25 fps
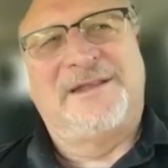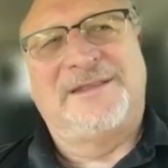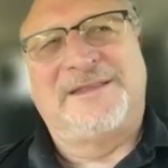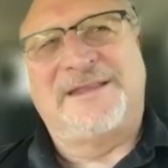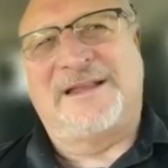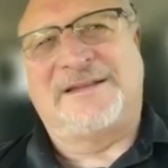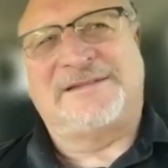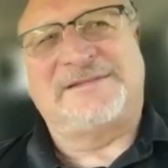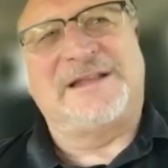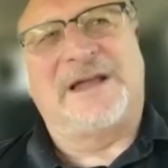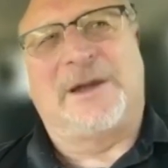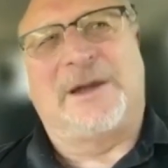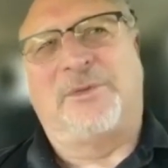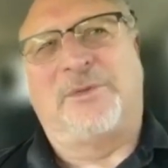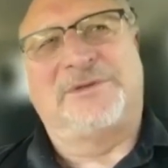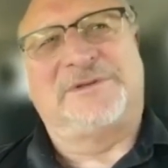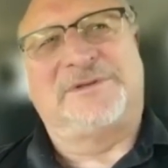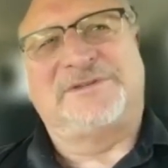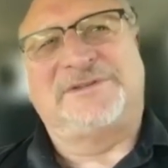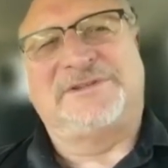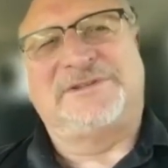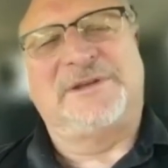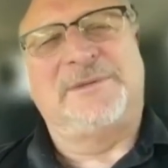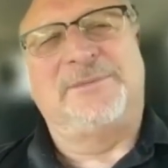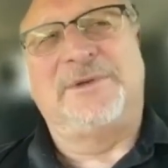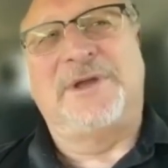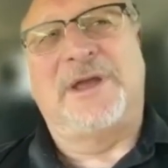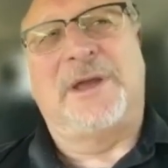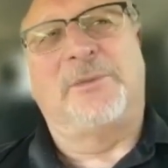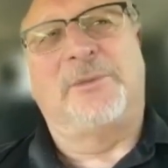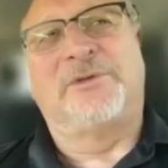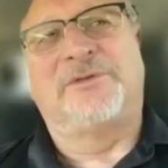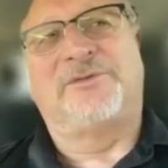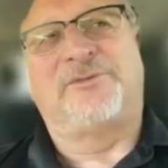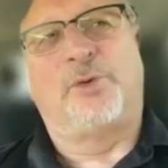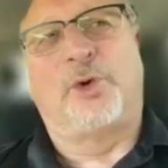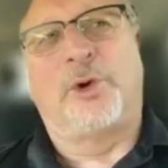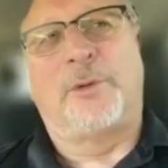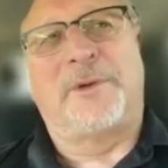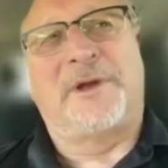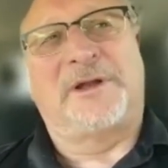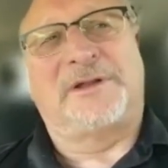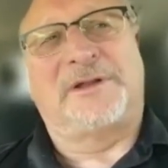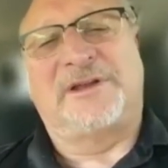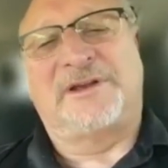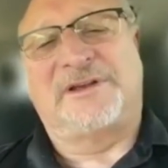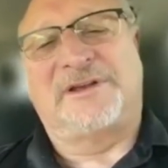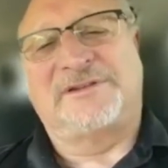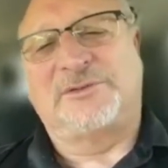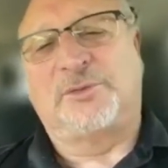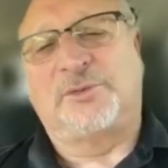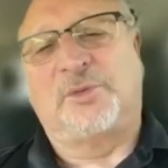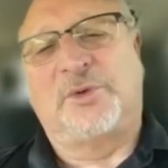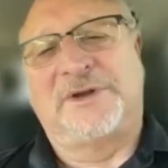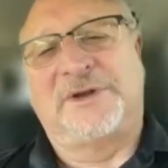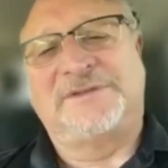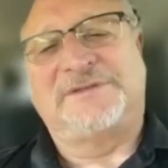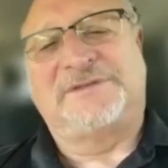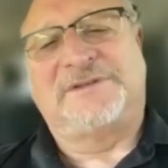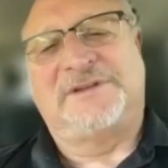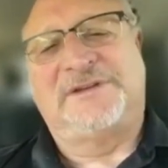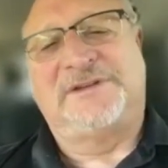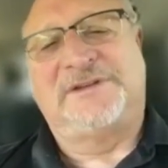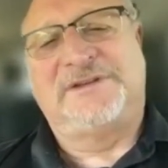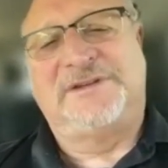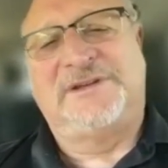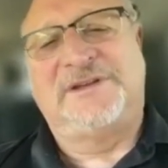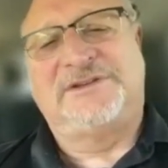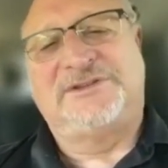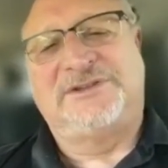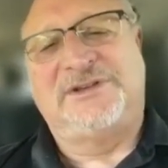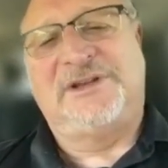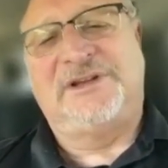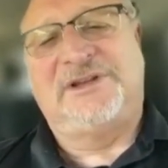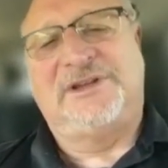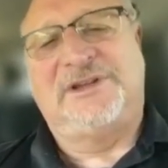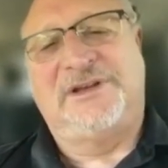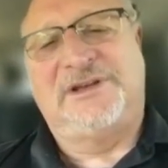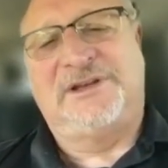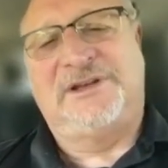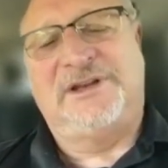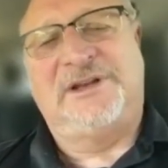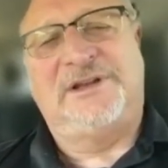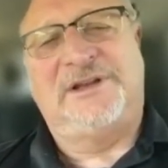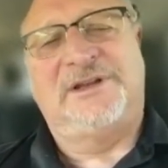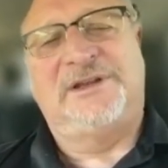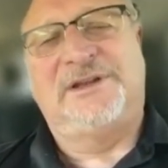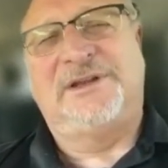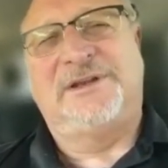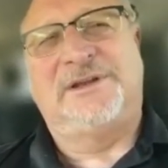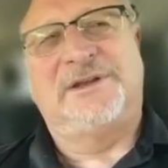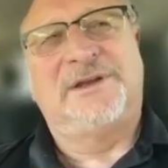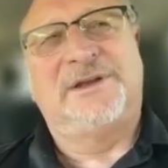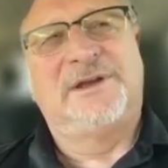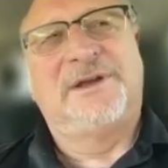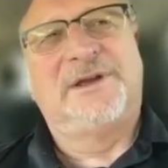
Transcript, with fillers: that's not what the CBA was for back then because it was the, the G League, D League.